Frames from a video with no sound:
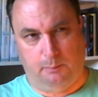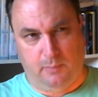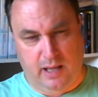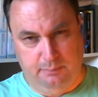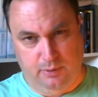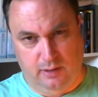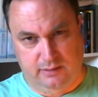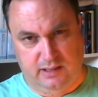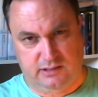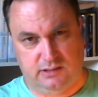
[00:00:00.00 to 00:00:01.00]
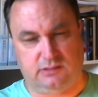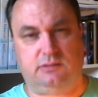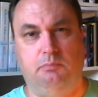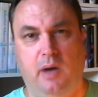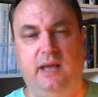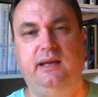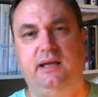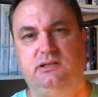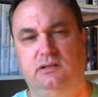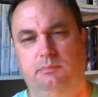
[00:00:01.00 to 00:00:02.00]
My politicians, my
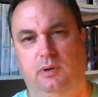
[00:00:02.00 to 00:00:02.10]
national